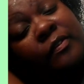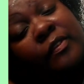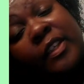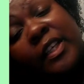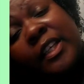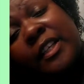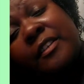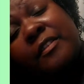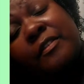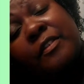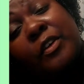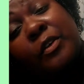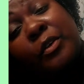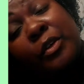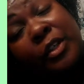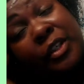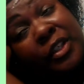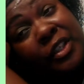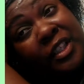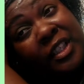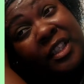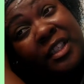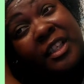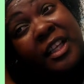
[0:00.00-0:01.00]
This feel
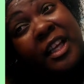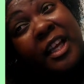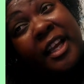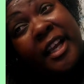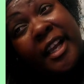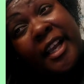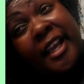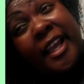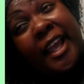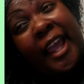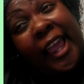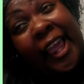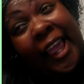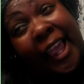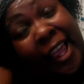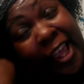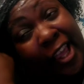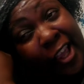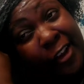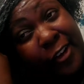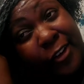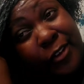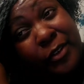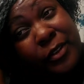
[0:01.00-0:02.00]
good as
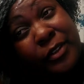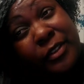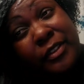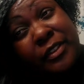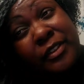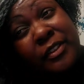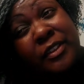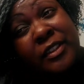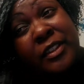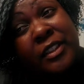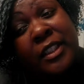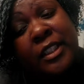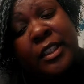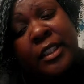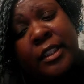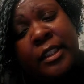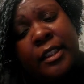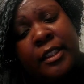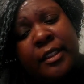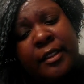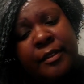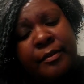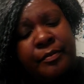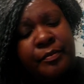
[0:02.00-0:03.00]
hell.
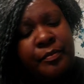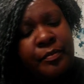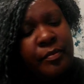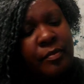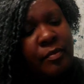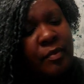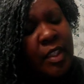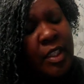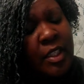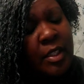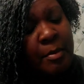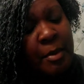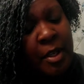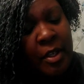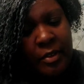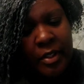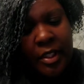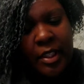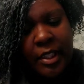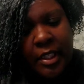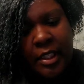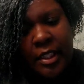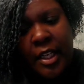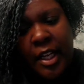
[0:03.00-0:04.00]
It
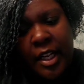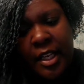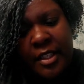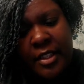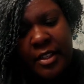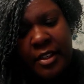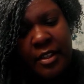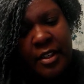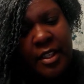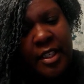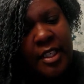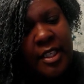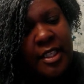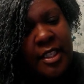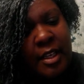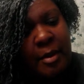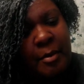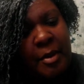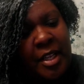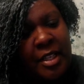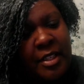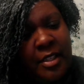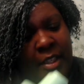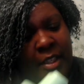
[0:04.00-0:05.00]
smells good. So anytime I